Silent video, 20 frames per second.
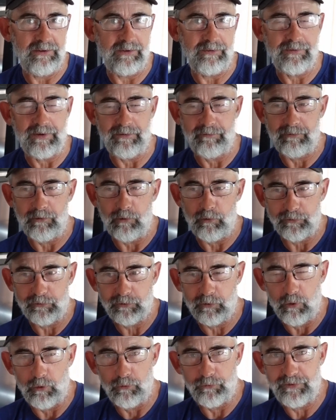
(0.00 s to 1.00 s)
If I've lost
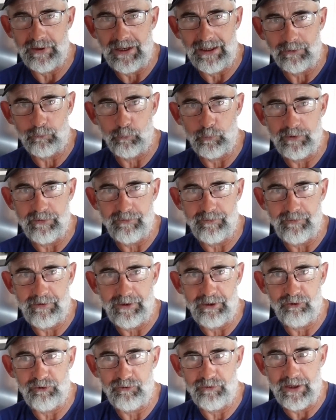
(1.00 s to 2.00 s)
contact with the
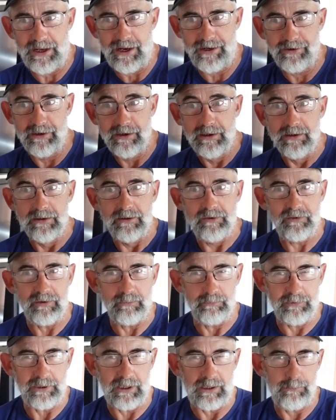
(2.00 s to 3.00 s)
fish, then
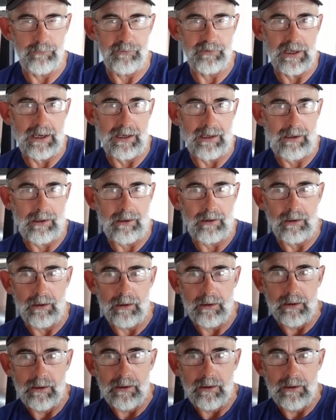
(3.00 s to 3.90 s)
sometimes I'll